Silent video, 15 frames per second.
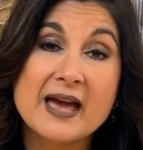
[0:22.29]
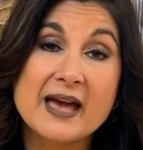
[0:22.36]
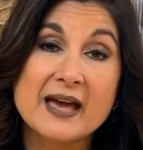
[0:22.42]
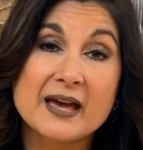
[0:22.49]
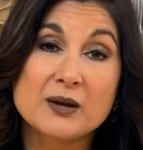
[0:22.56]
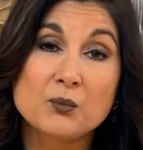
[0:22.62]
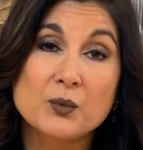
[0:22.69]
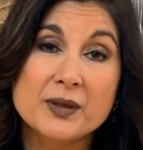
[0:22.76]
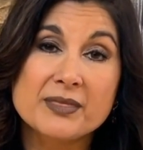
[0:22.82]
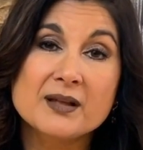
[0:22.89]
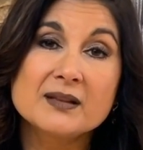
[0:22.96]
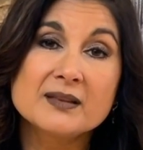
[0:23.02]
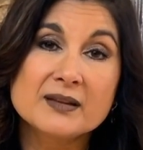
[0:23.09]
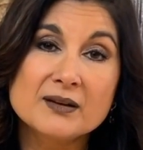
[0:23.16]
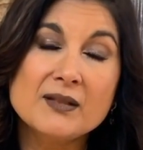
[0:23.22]
And with a
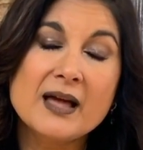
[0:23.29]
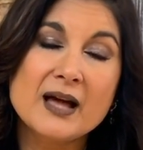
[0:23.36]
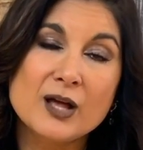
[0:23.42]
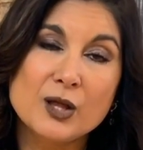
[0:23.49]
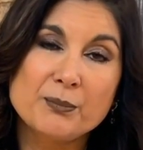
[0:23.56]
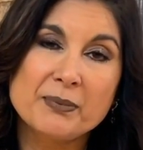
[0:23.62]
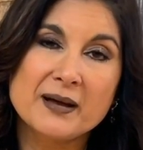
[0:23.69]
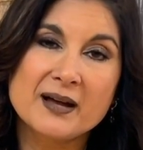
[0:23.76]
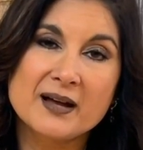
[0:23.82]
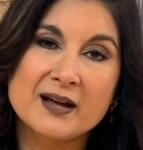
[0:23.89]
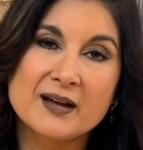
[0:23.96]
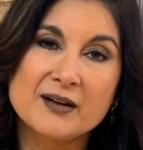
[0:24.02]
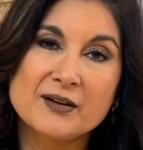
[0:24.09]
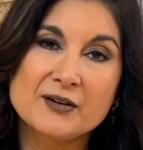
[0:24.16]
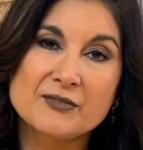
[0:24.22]
little help
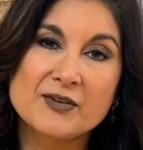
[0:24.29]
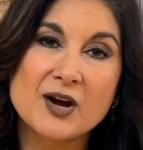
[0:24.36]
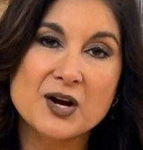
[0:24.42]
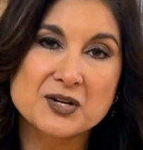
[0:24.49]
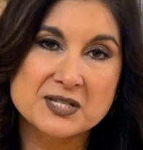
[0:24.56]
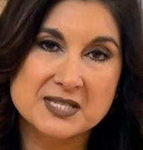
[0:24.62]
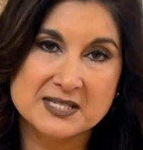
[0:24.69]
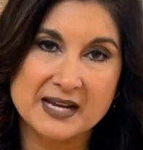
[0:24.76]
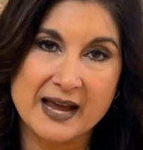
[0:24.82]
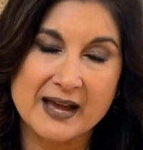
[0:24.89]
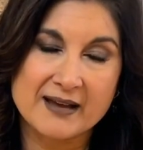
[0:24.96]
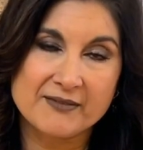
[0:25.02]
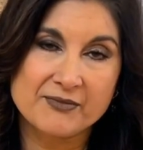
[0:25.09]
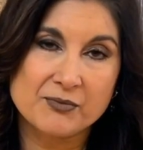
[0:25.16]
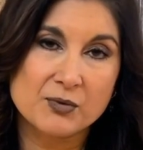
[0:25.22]
of our
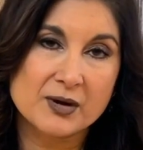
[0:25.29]
staff,